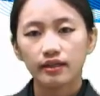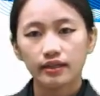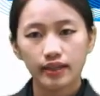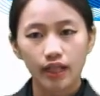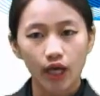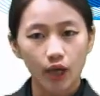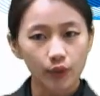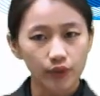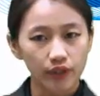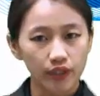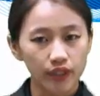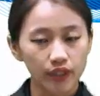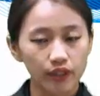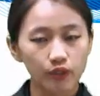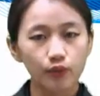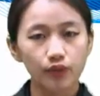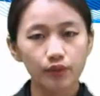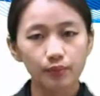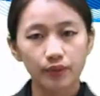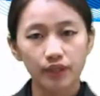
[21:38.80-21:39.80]
Now
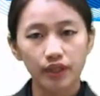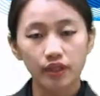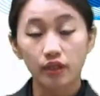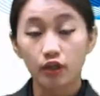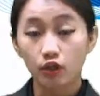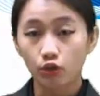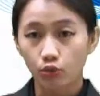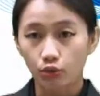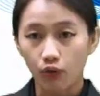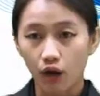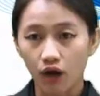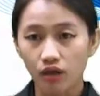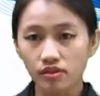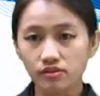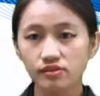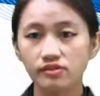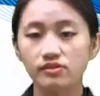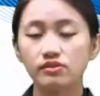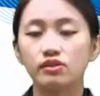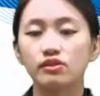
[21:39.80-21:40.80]
here would be
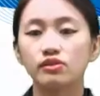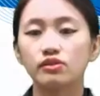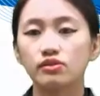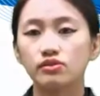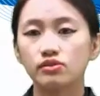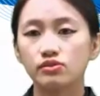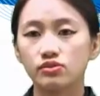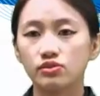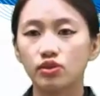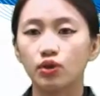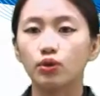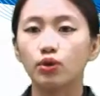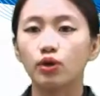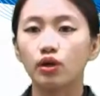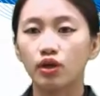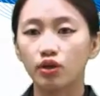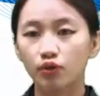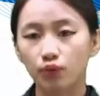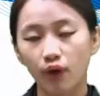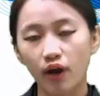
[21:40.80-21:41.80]
across. So
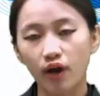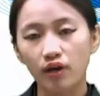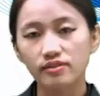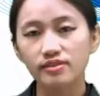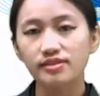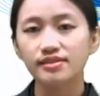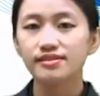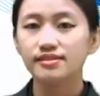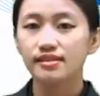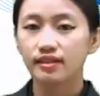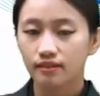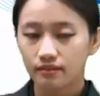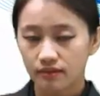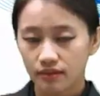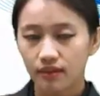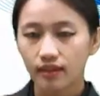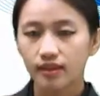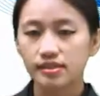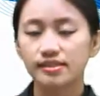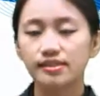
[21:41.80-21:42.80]
across,
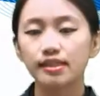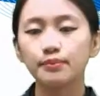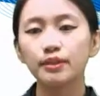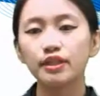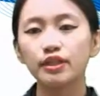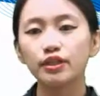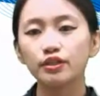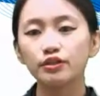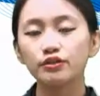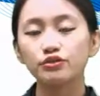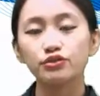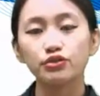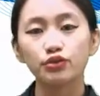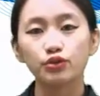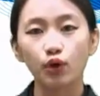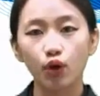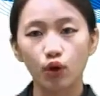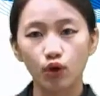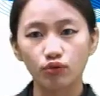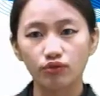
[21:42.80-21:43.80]
similar
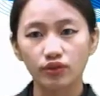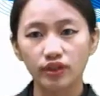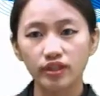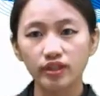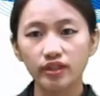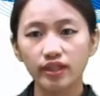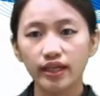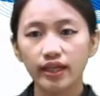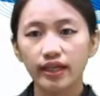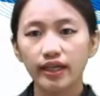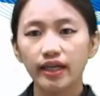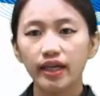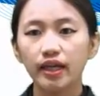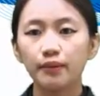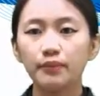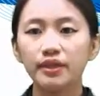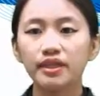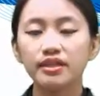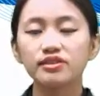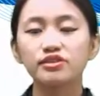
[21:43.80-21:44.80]
to over, it
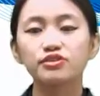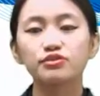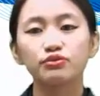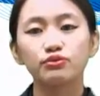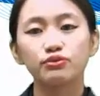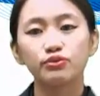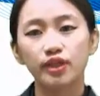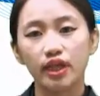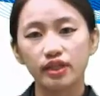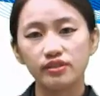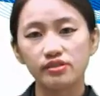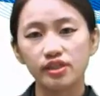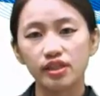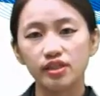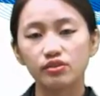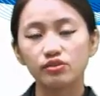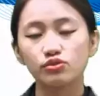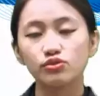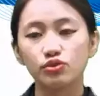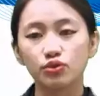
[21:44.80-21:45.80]
means
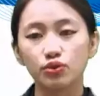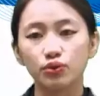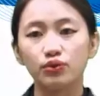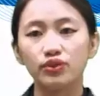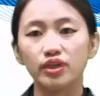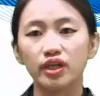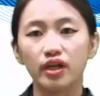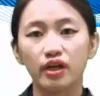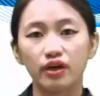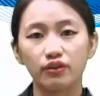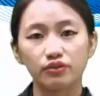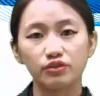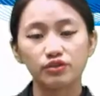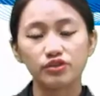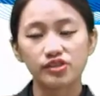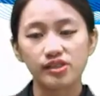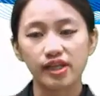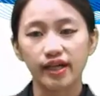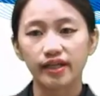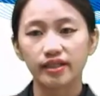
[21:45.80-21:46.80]
getting to the other
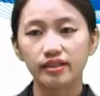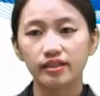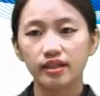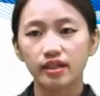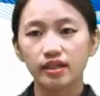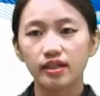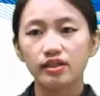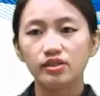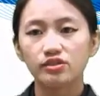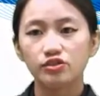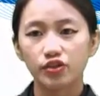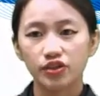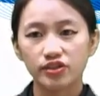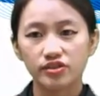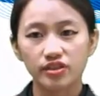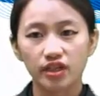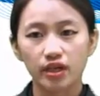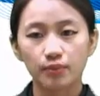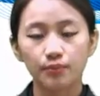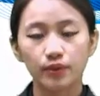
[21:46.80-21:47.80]
side. So
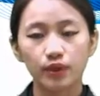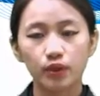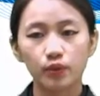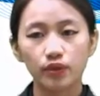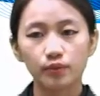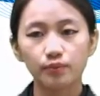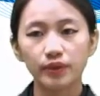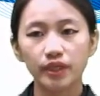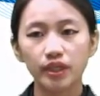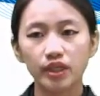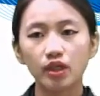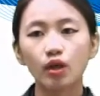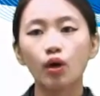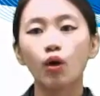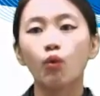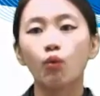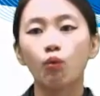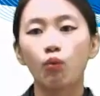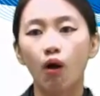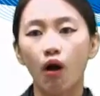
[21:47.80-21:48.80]
example would be
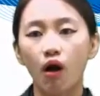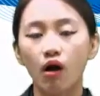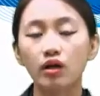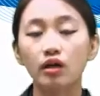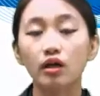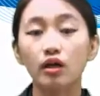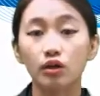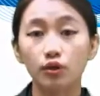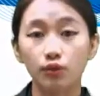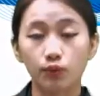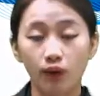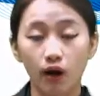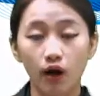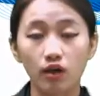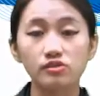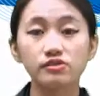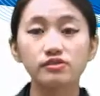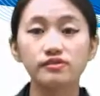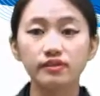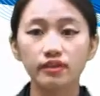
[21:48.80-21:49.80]
walk
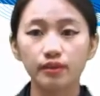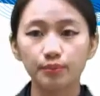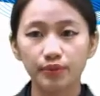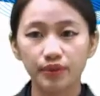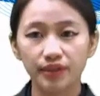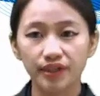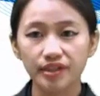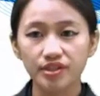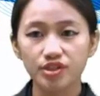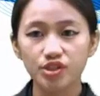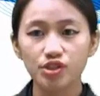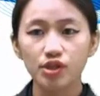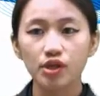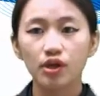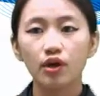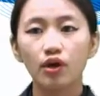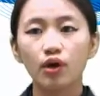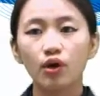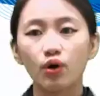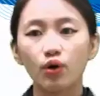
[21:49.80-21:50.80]
across the bridge
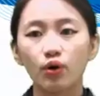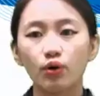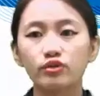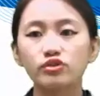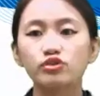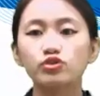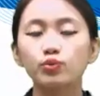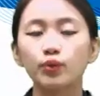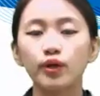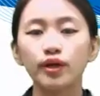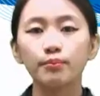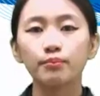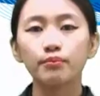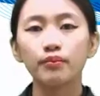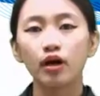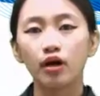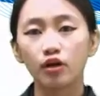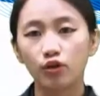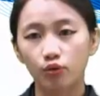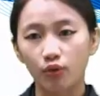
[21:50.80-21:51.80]
or
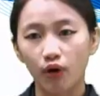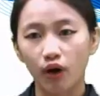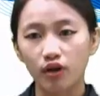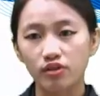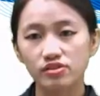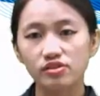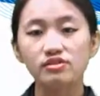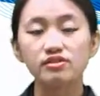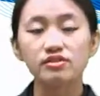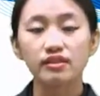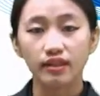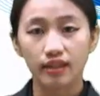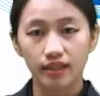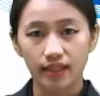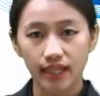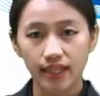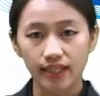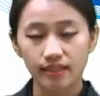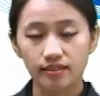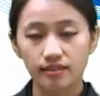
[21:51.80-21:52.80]
swim across the
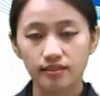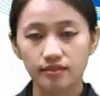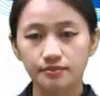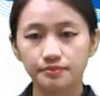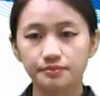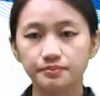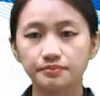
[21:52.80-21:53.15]
lake.